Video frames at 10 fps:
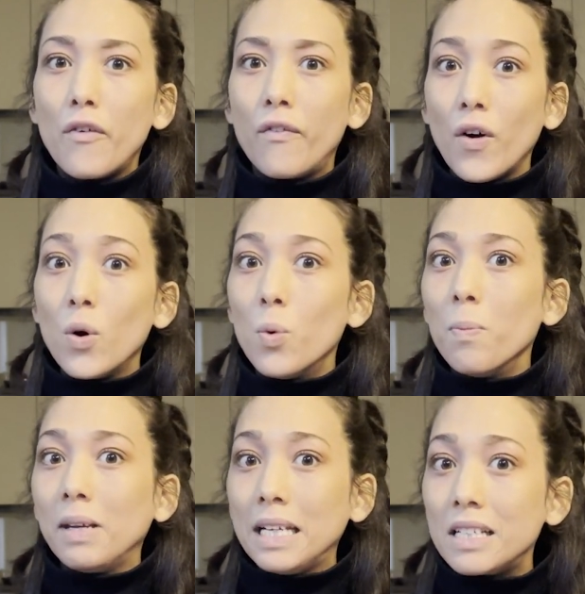faux
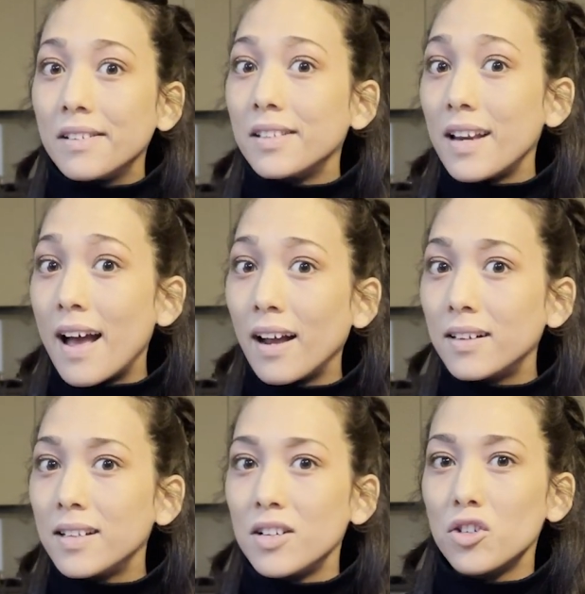meat
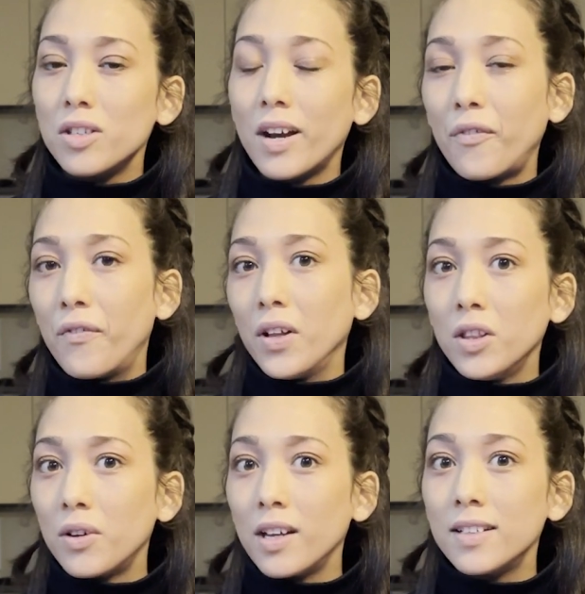snacks and just like fun
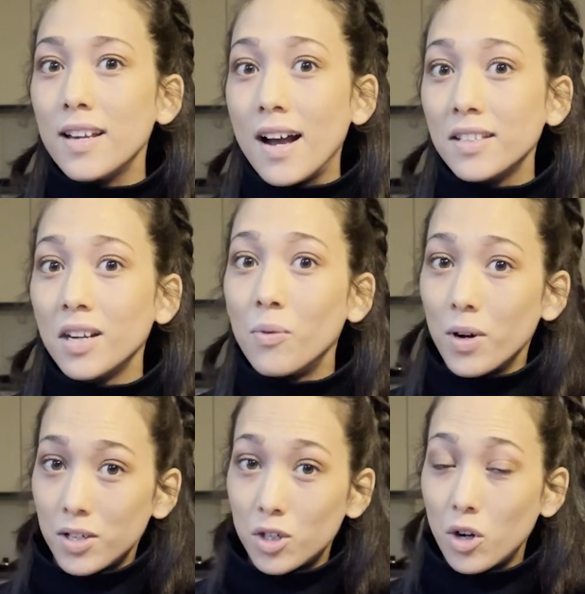looking snacks that I
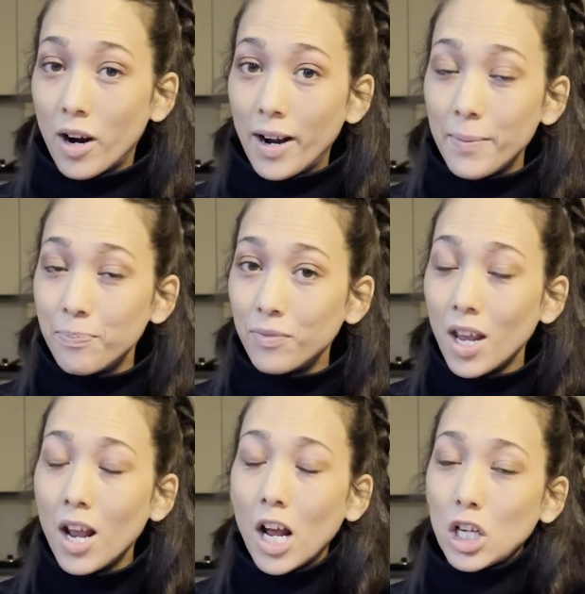wanted to try.
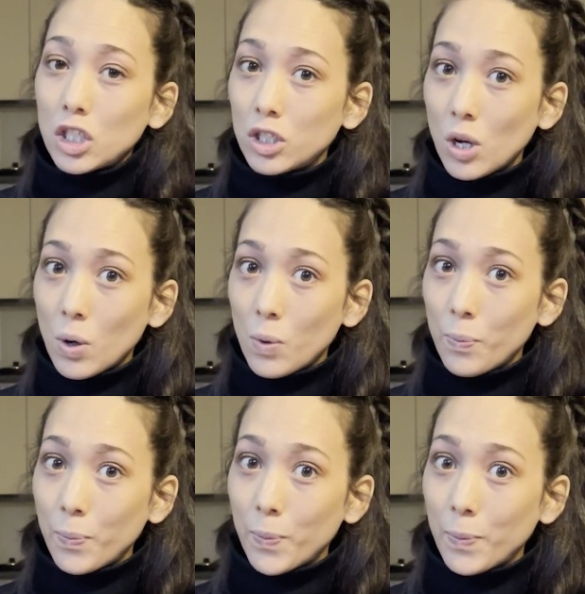So
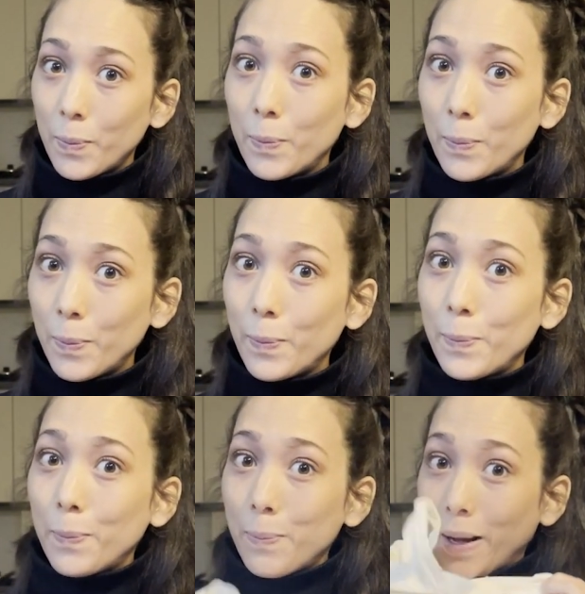
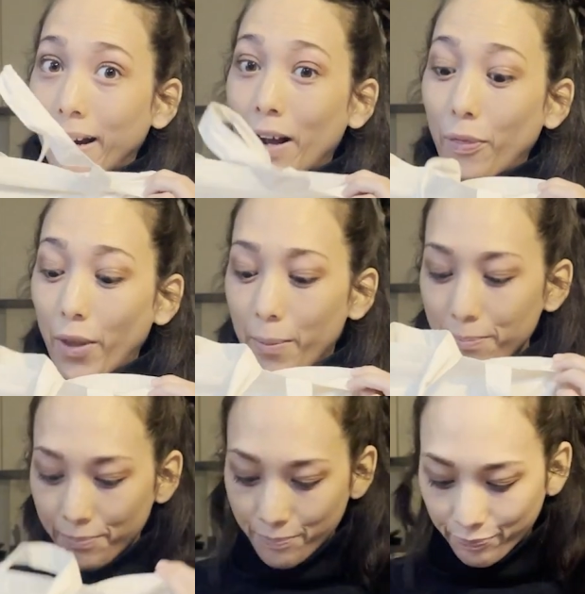I got
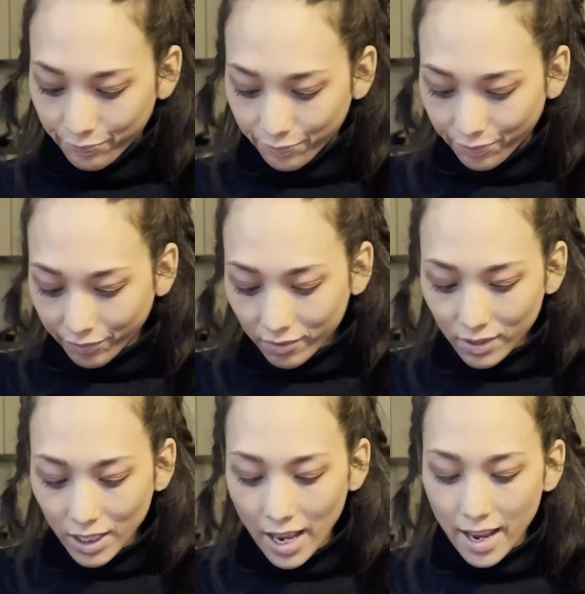them.
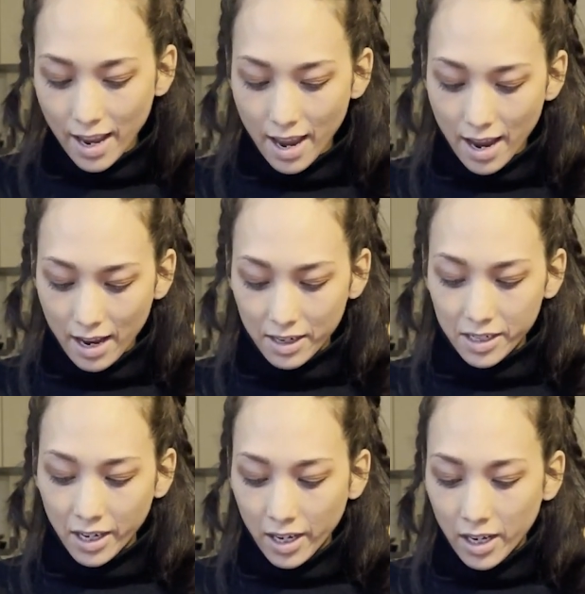And
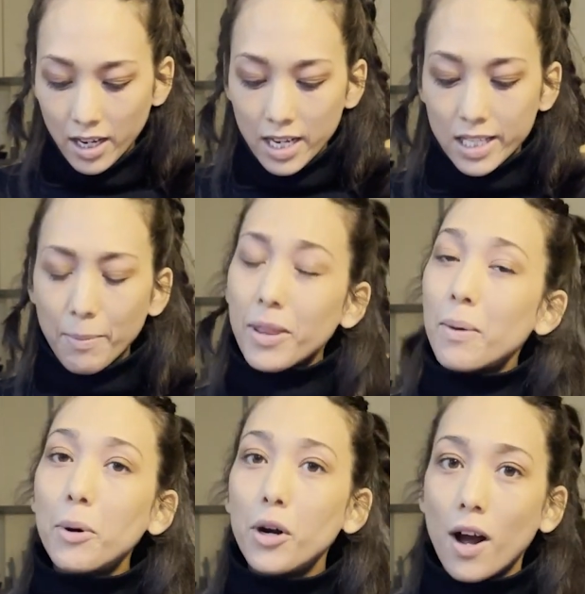some of
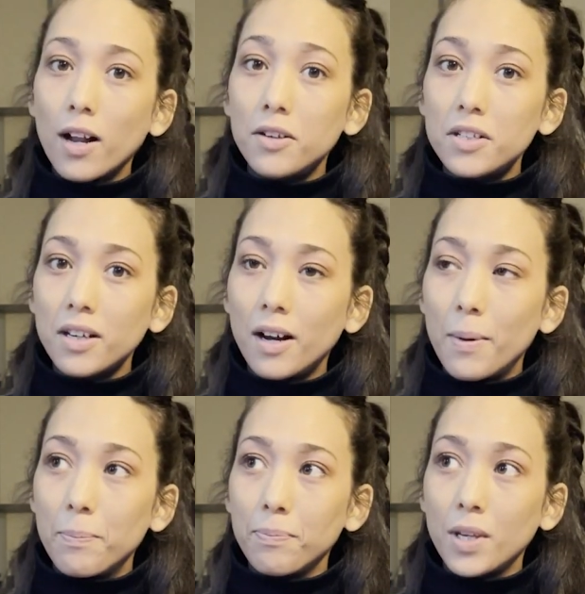them are not
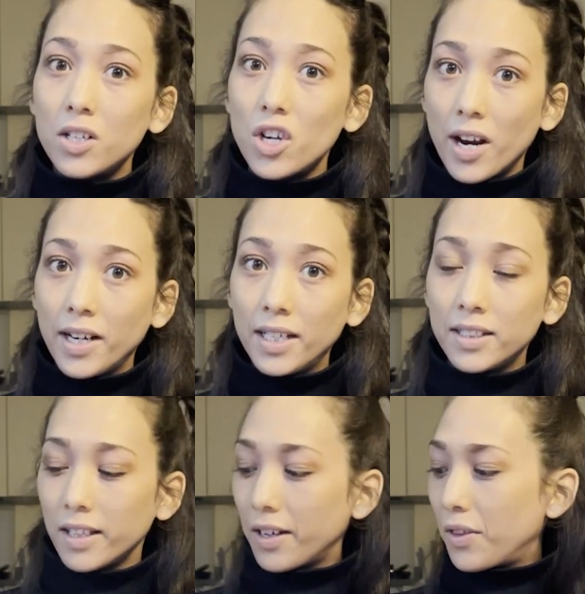um,
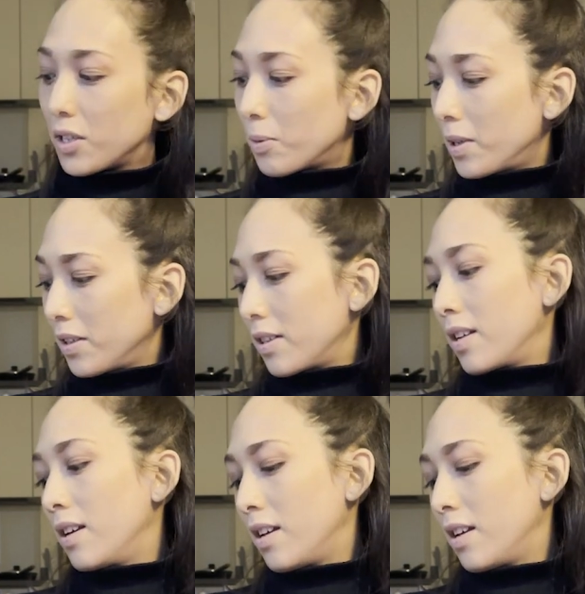Chinese, like this one is